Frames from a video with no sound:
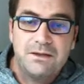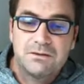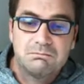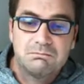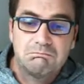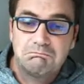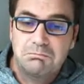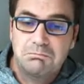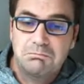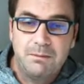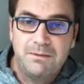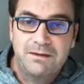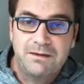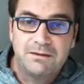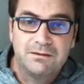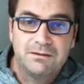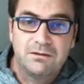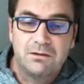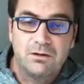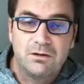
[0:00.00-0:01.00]
I mean,
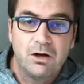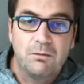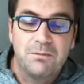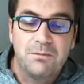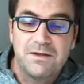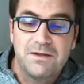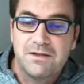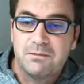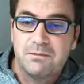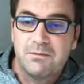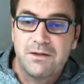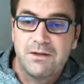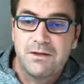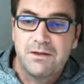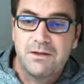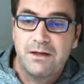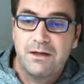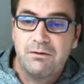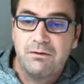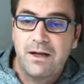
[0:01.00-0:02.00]
can't be simpler
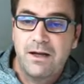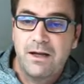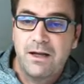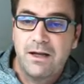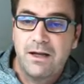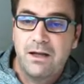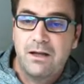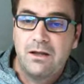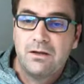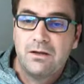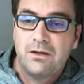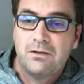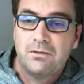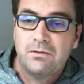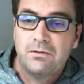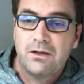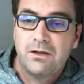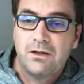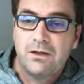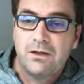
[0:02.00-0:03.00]
than that, right? When you go to